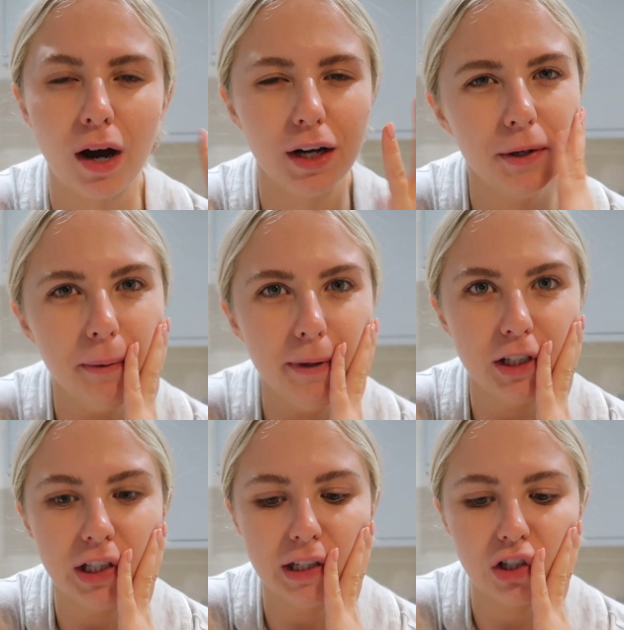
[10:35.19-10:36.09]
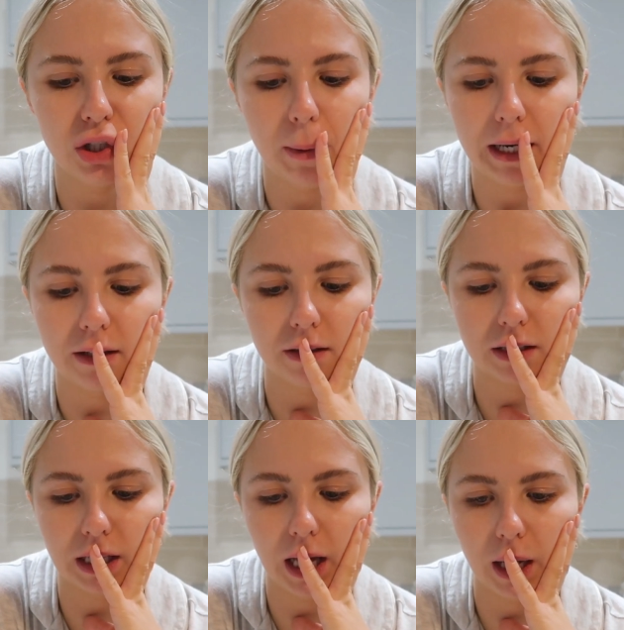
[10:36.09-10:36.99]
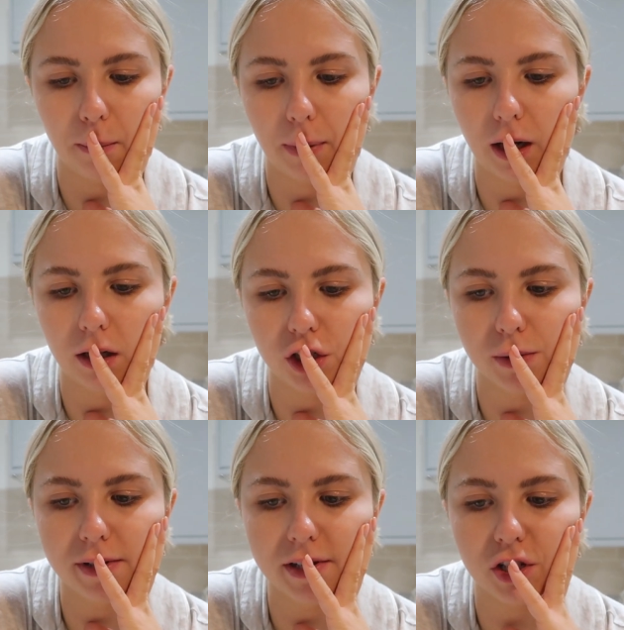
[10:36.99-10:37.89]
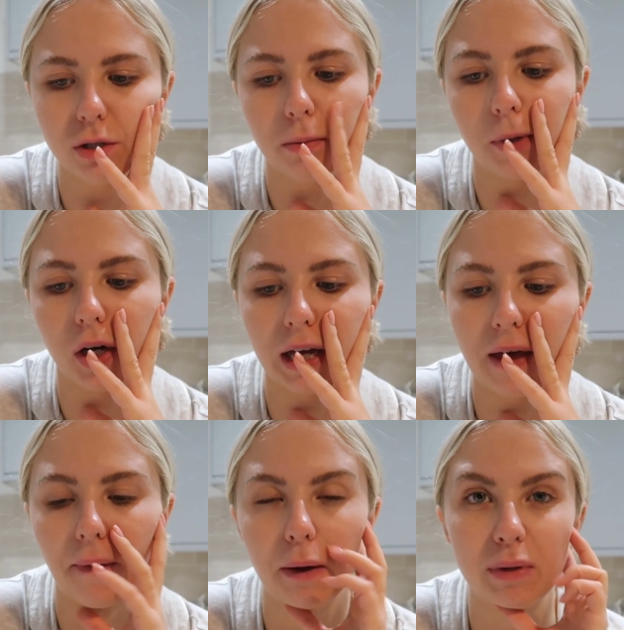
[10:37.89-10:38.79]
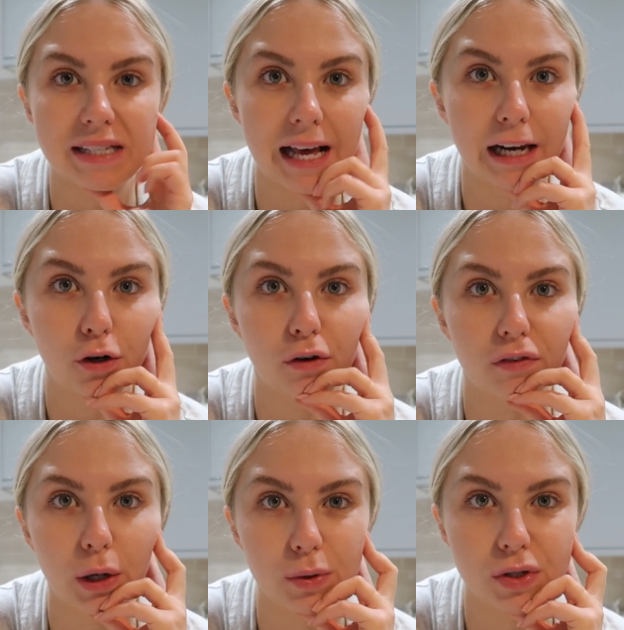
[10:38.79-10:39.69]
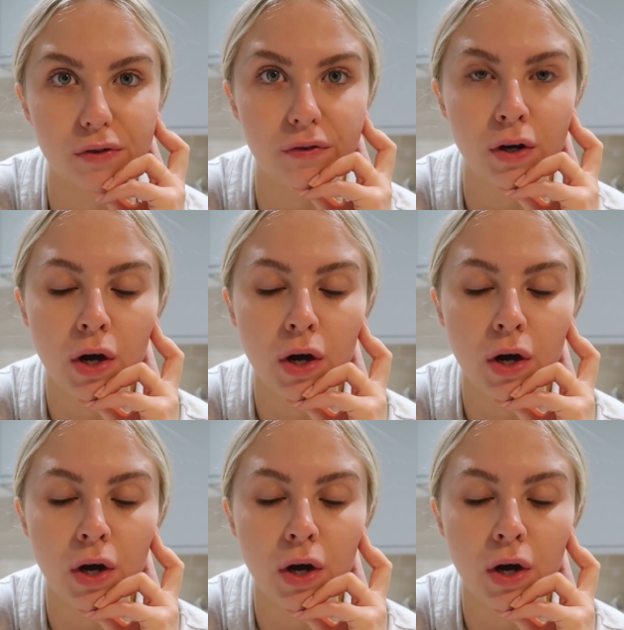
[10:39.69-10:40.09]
I don't know where she said she went to get it, but she was in a supermarket and they were selling off loads of